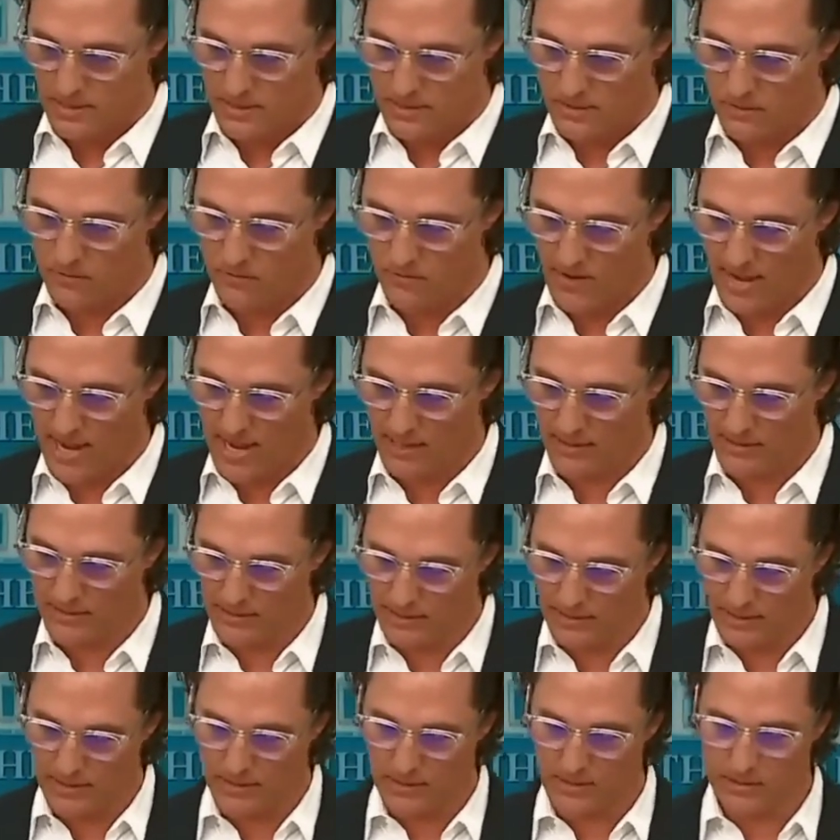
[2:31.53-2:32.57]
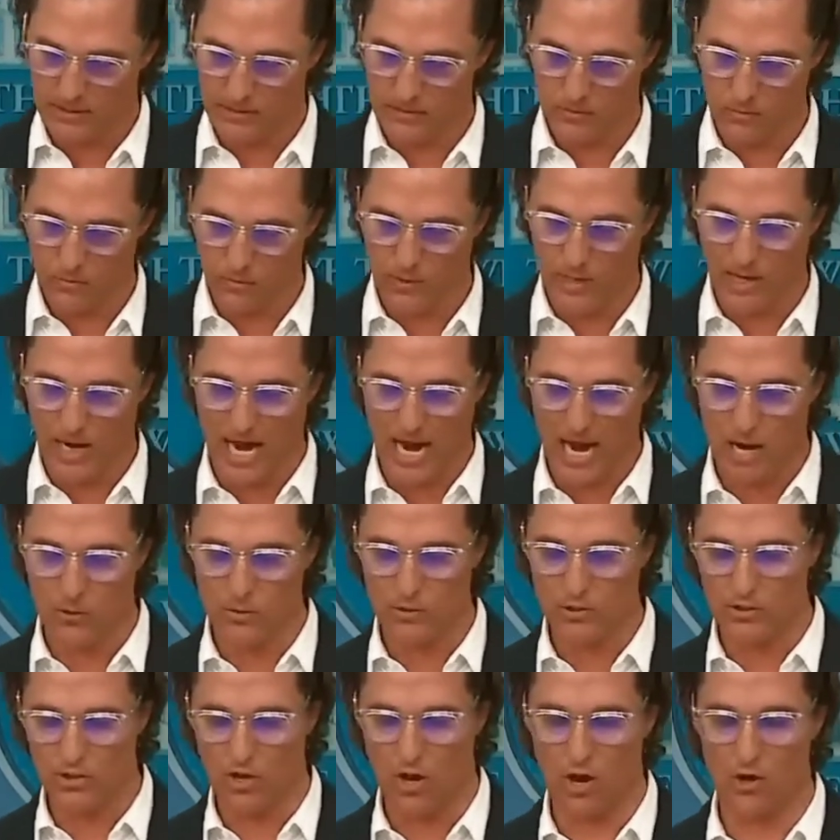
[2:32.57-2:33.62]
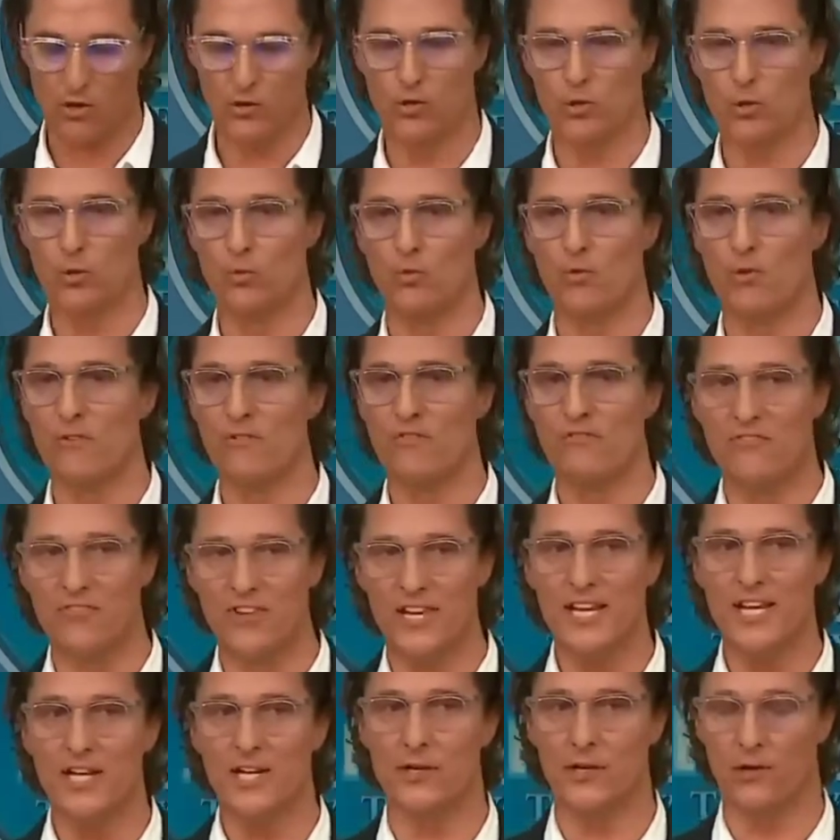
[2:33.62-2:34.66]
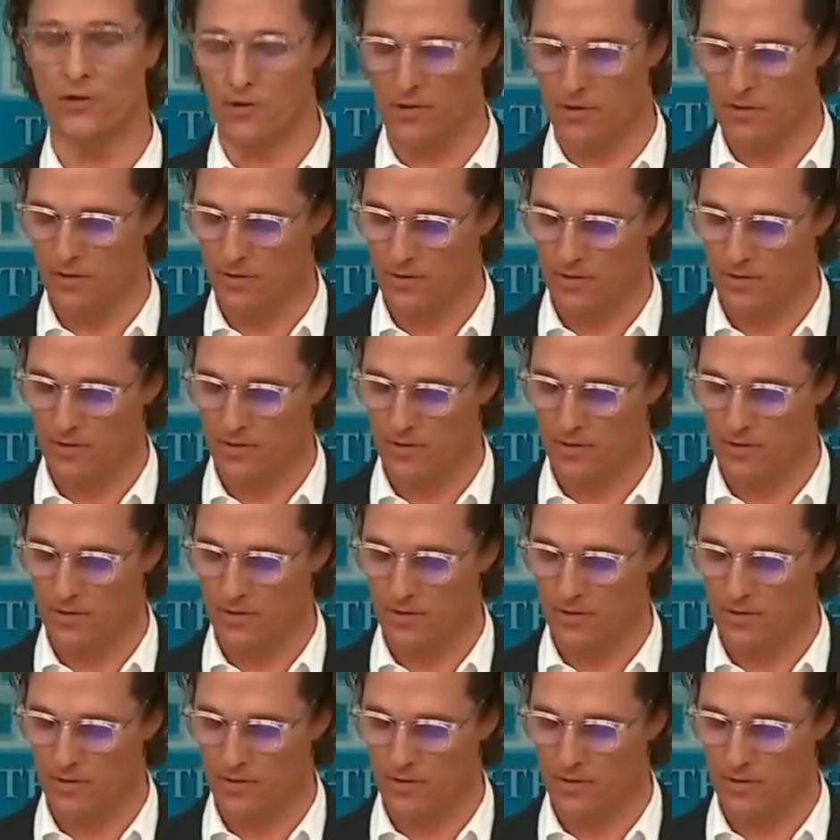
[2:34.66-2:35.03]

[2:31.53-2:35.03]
Uvalde is where I was taught to revere